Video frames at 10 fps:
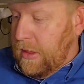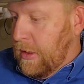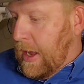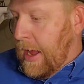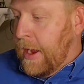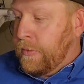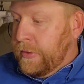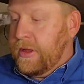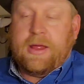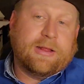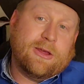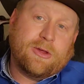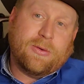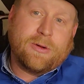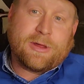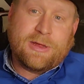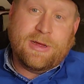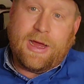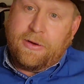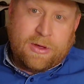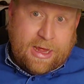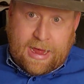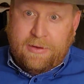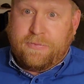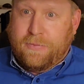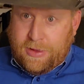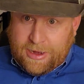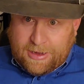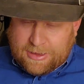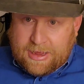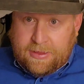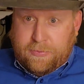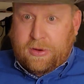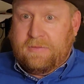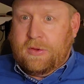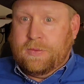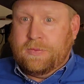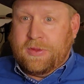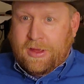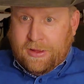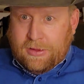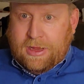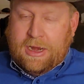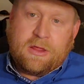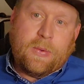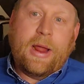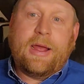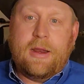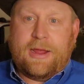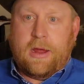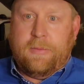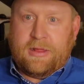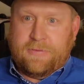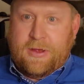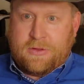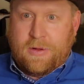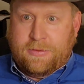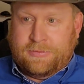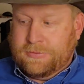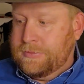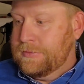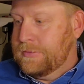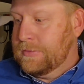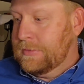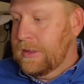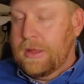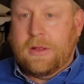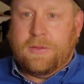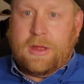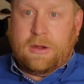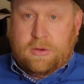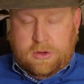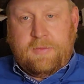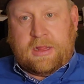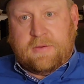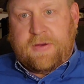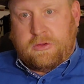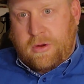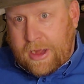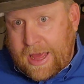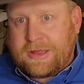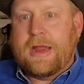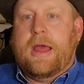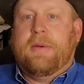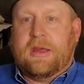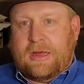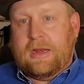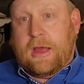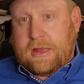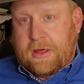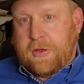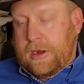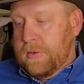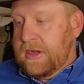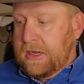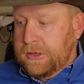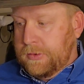I really like this horse. I always have, and I said in the preview, he needs the right kind of cow to make the fence run. To make the fence run as dynamic as I thought he would need to.